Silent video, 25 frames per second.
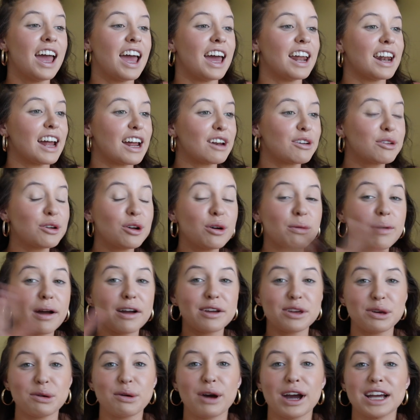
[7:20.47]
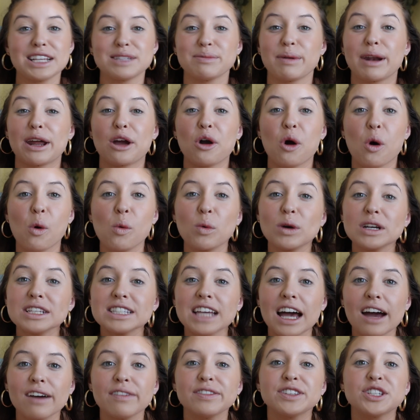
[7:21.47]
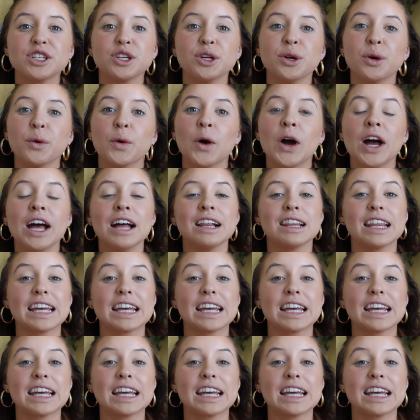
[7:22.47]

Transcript: And I don't know about you guys, but I always have to